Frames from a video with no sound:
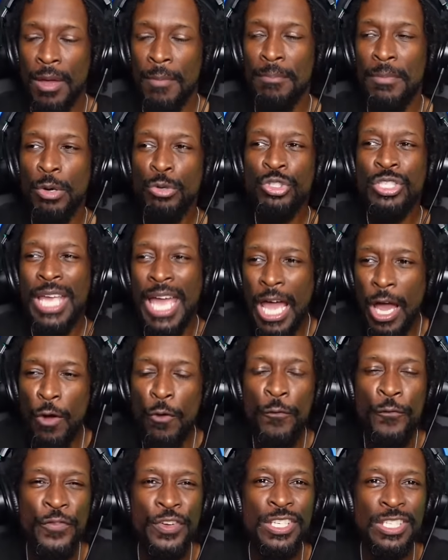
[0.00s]
Most
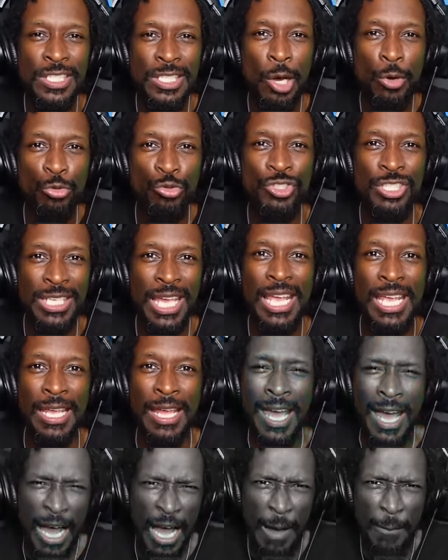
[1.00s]
alphas don't say,
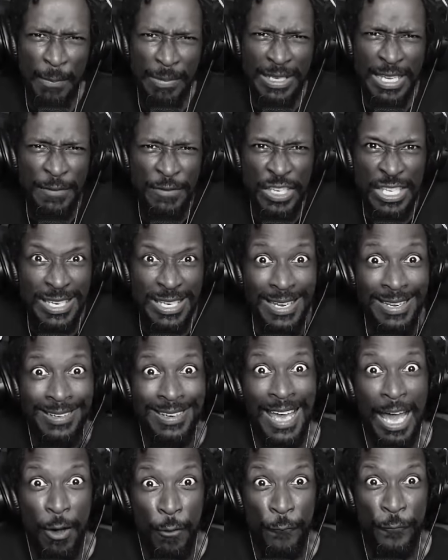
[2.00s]
I'm giving you that
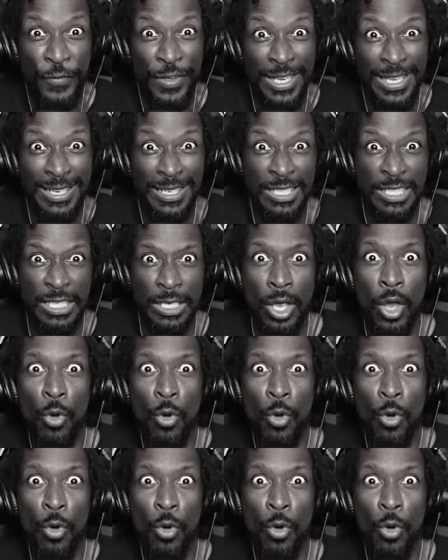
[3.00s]
alpha energy.